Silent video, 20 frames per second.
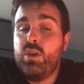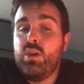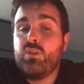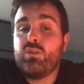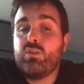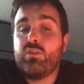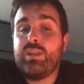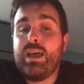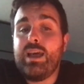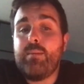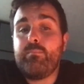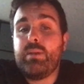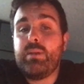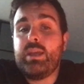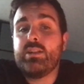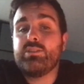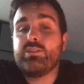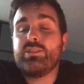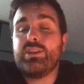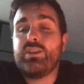So that
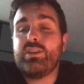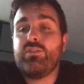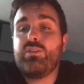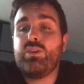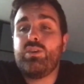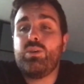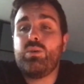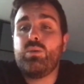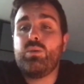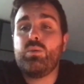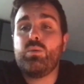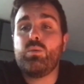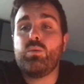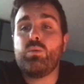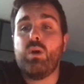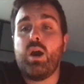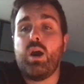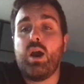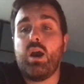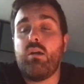means that if you
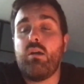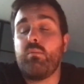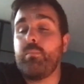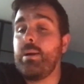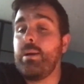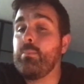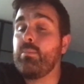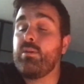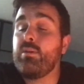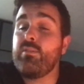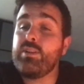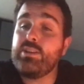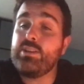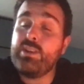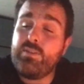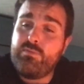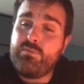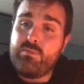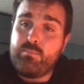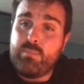are a member of a
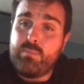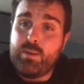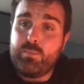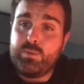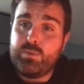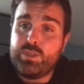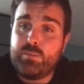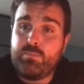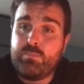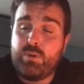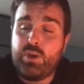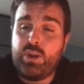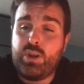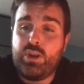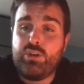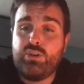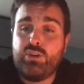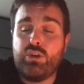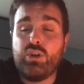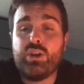different membership body
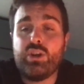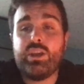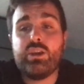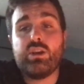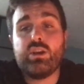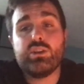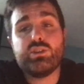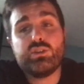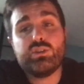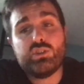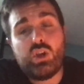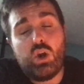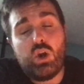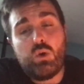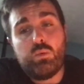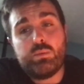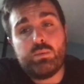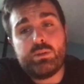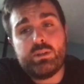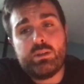and you're looking at
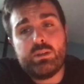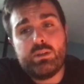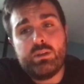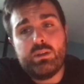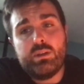SCoPEd,